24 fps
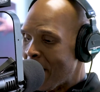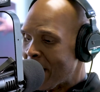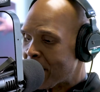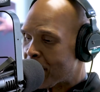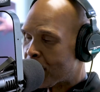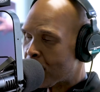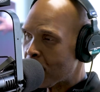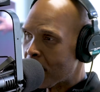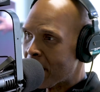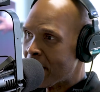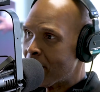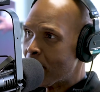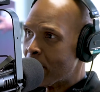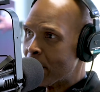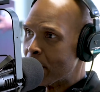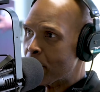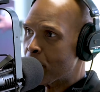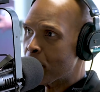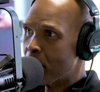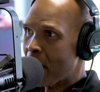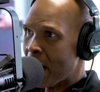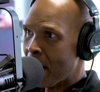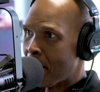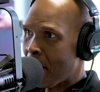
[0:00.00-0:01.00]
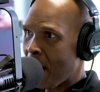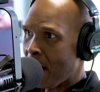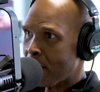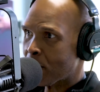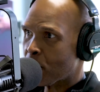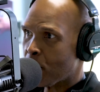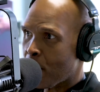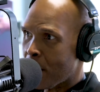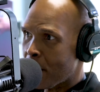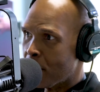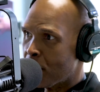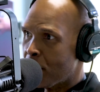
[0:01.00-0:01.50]
make sure even when you do hip hop
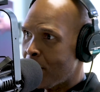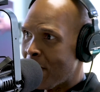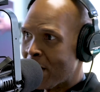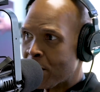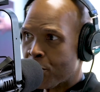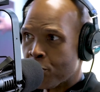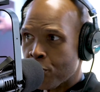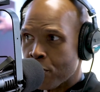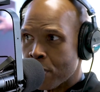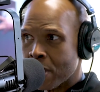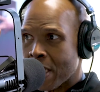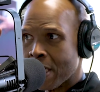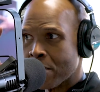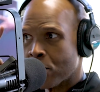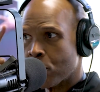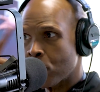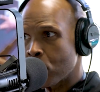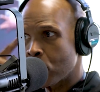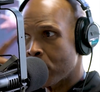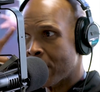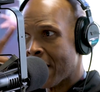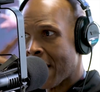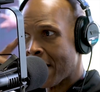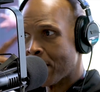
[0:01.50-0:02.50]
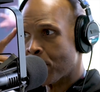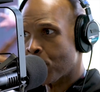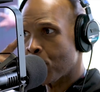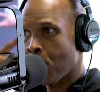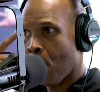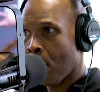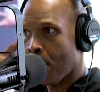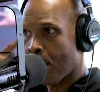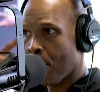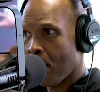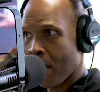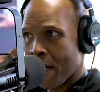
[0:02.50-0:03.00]
squares, you make sure that you tattoo
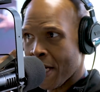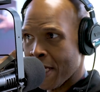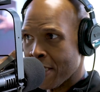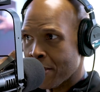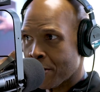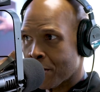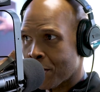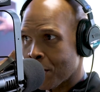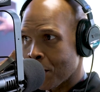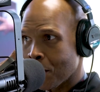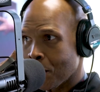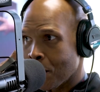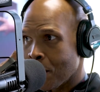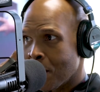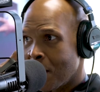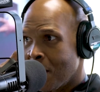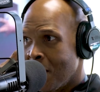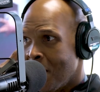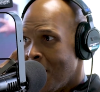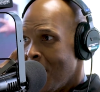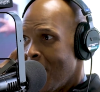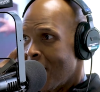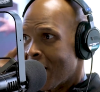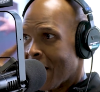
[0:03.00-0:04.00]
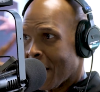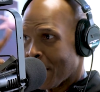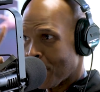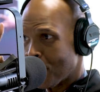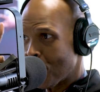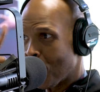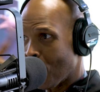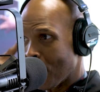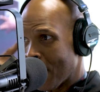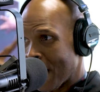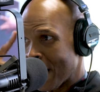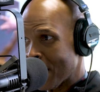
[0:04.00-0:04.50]
our brains too. Oh, definitely. Like
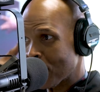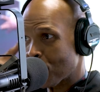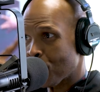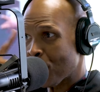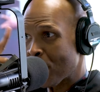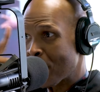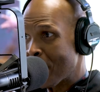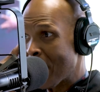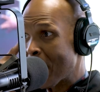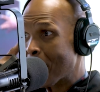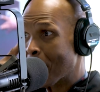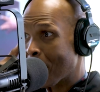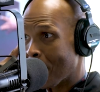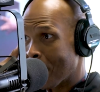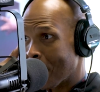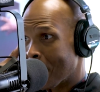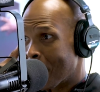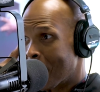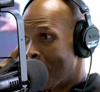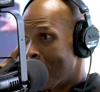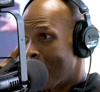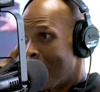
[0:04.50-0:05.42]
you're gonna let us remember mm-hmm.